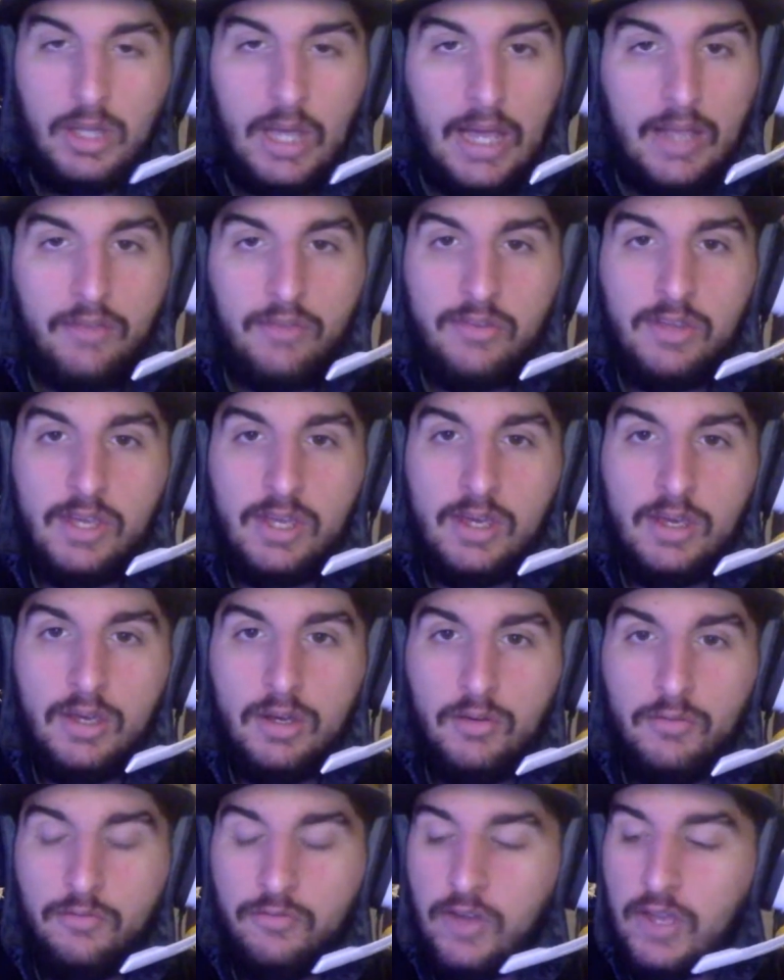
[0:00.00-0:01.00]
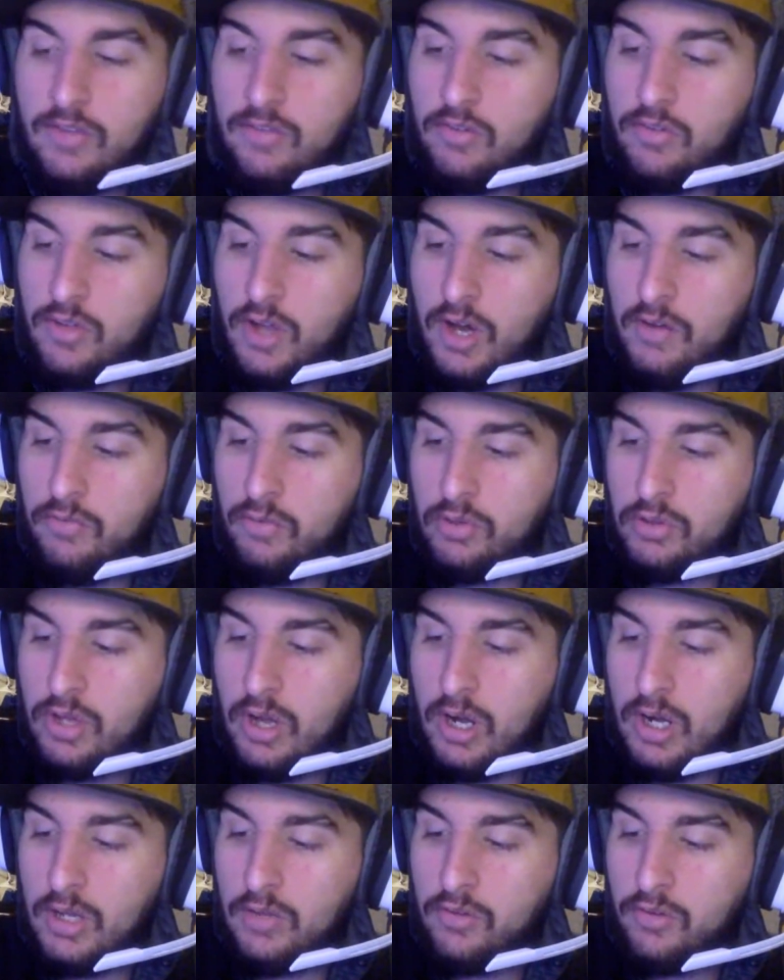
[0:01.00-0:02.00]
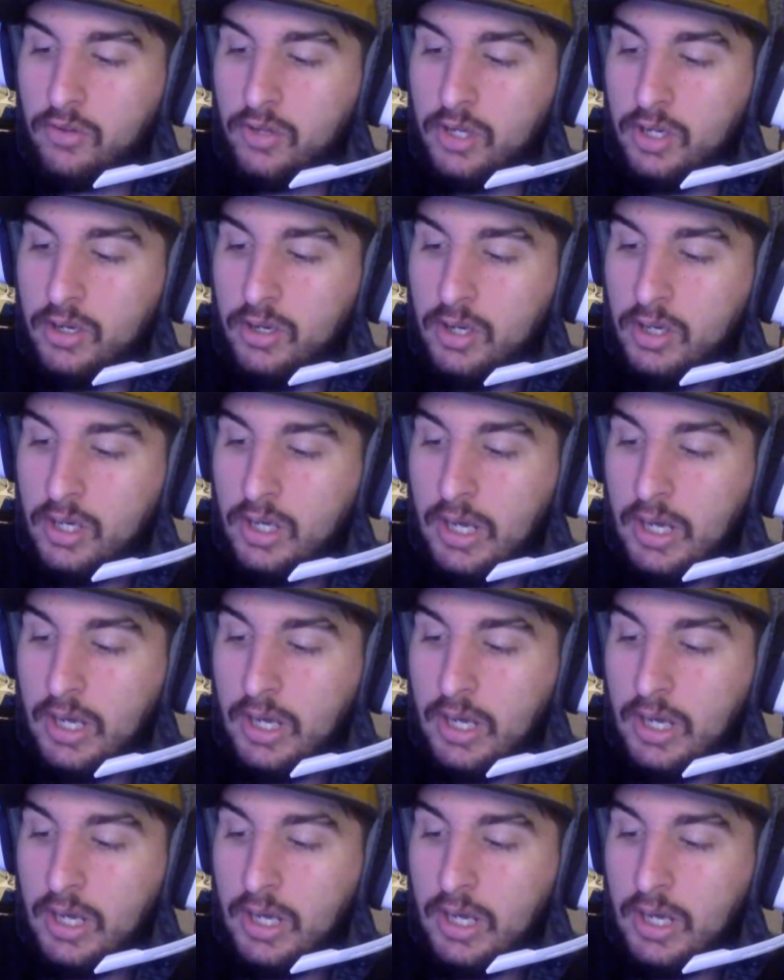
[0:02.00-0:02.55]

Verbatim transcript: as he faces off with Gonsolin.